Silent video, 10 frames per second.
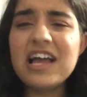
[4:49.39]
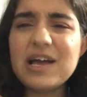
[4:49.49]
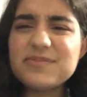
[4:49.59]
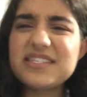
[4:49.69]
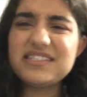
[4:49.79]

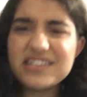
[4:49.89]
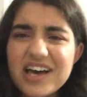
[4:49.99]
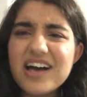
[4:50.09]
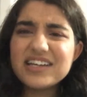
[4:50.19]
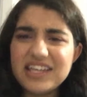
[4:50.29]
I'm
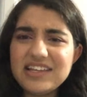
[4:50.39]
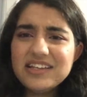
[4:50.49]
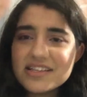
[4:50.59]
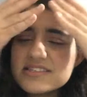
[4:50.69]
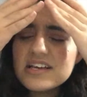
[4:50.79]
stuck in
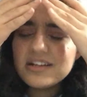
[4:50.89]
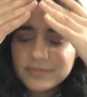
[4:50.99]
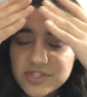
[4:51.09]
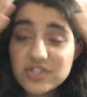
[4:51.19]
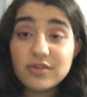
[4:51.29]
the dark,
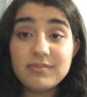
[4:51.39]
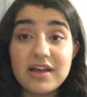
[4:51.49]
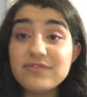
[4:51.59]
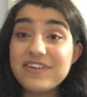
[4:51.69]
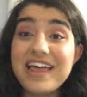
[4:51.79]
but you're
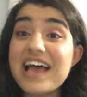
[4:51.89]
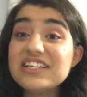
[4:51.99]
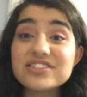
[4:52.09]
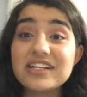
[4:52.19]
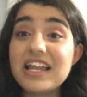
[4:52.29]
my
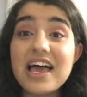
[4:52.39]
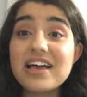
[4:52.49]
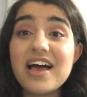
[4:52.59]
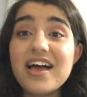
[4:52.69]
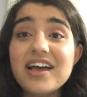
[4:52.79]

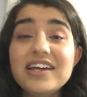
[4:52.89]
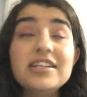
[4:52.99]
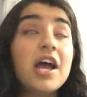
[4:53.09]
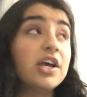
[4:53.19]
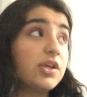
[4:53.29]
flashlight.